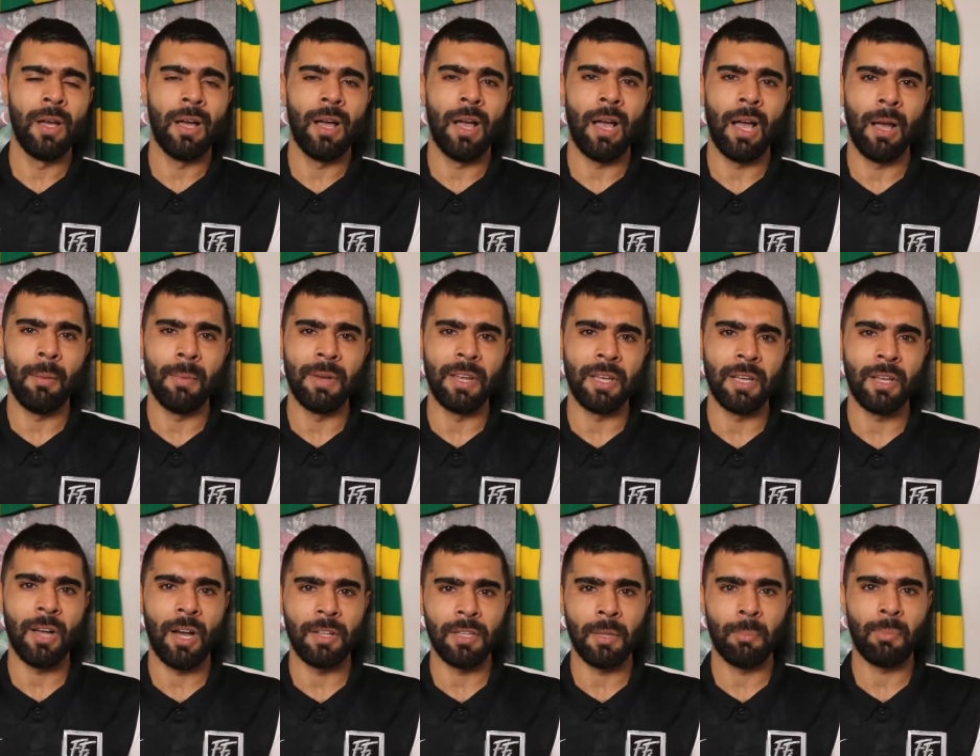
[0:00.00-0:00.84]
Um, and it
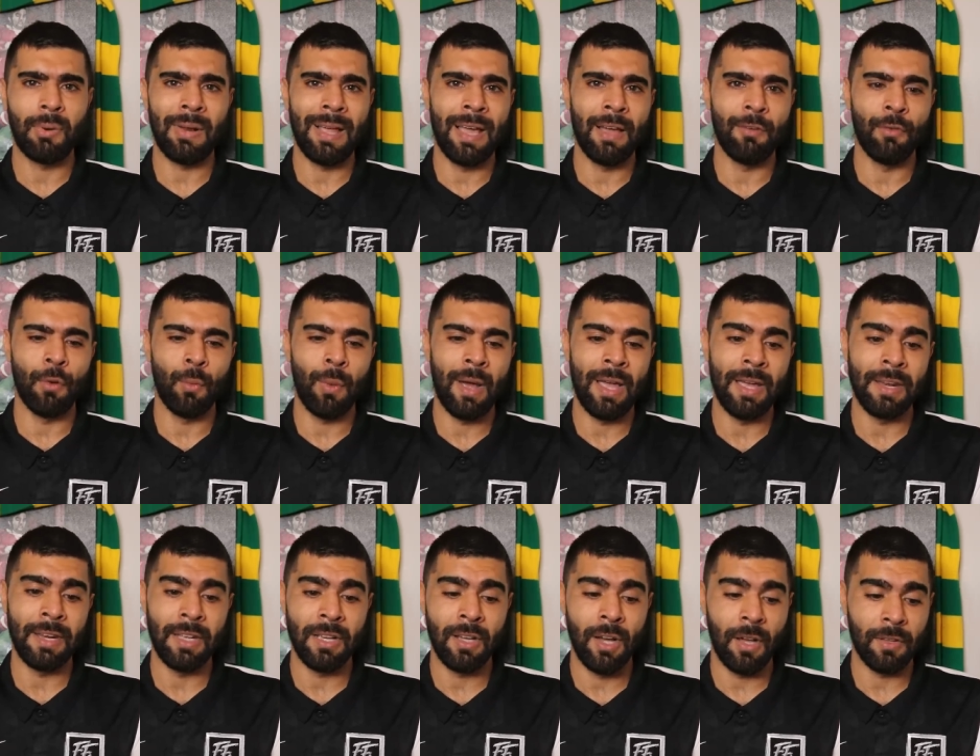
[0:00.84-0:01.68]
got the player away
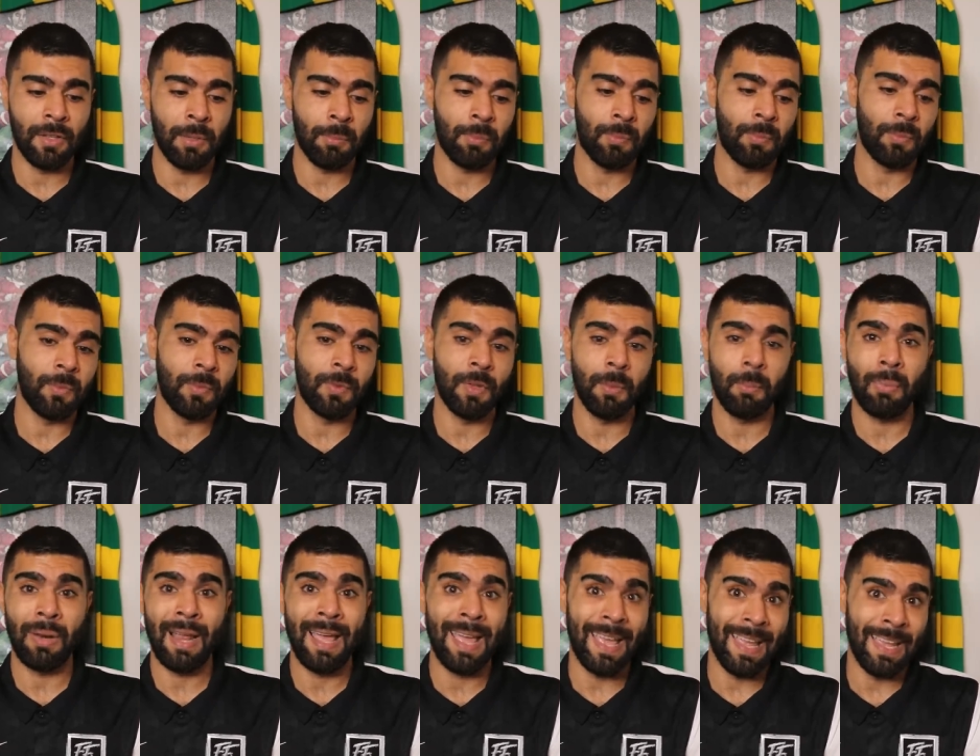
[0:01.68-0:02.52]
and it got the, the
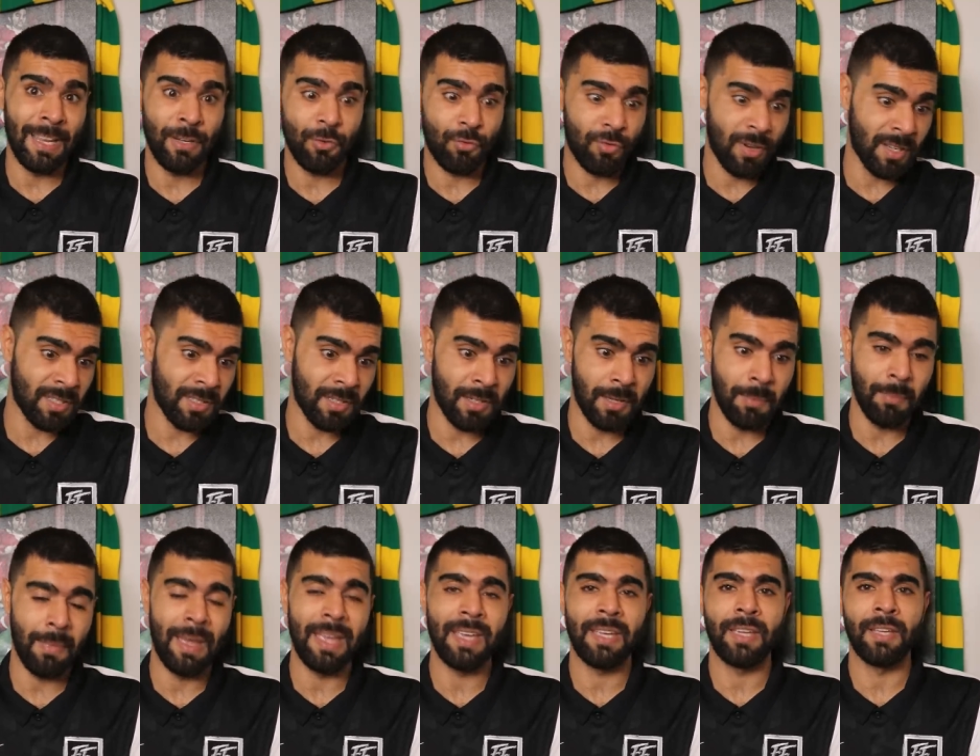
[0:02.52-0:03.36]
player interested in
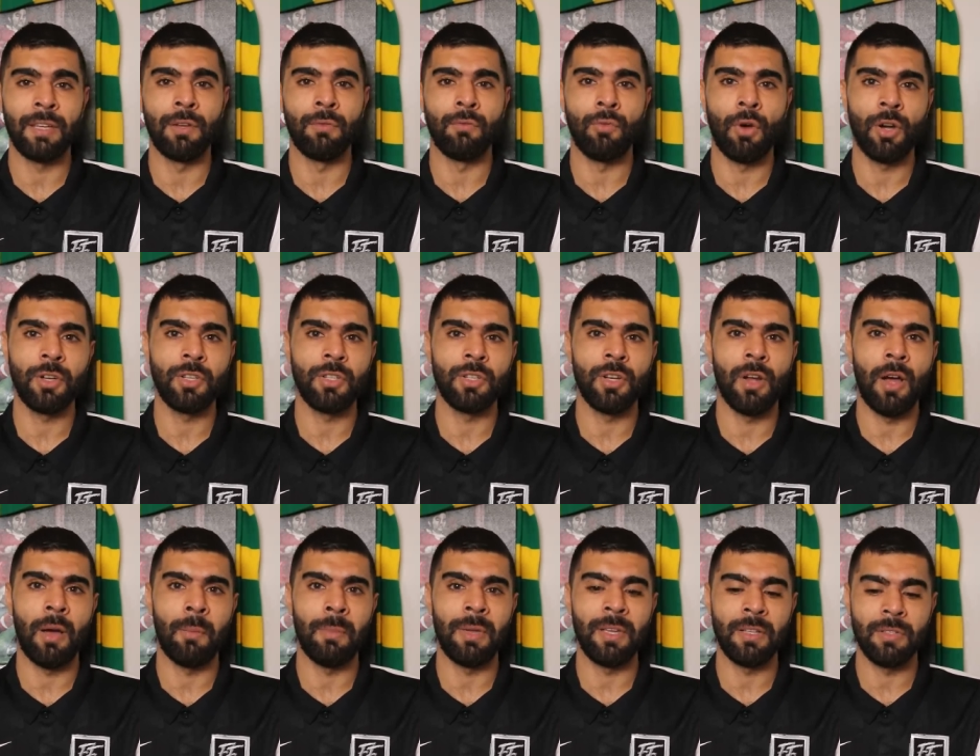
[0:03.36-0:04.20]
making a run, you know
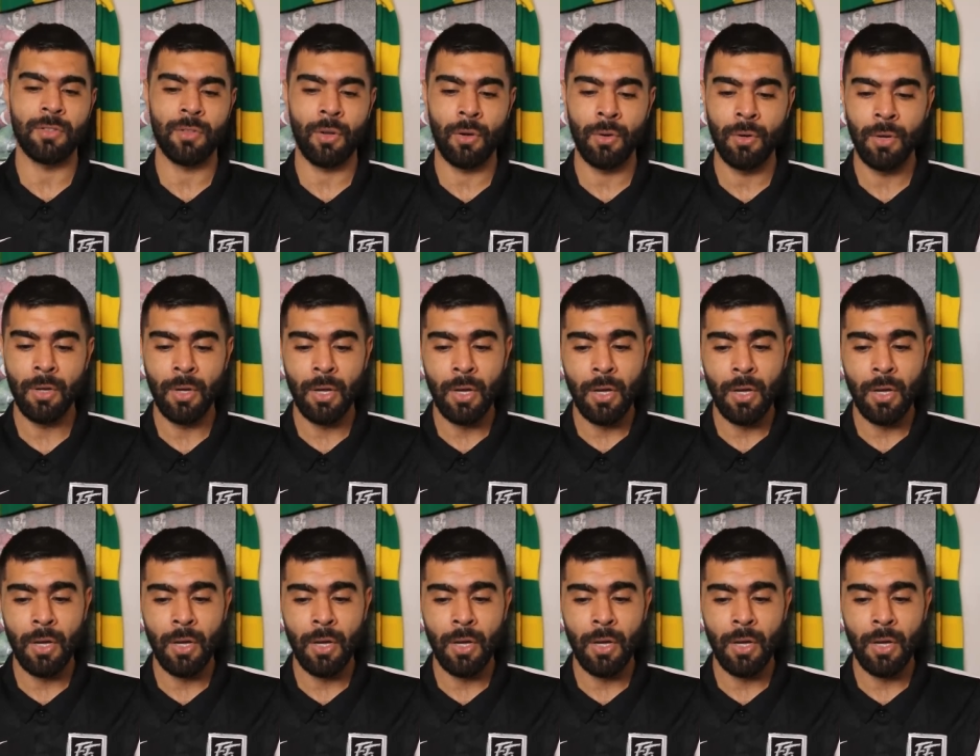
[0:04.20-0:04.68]
what I mean? So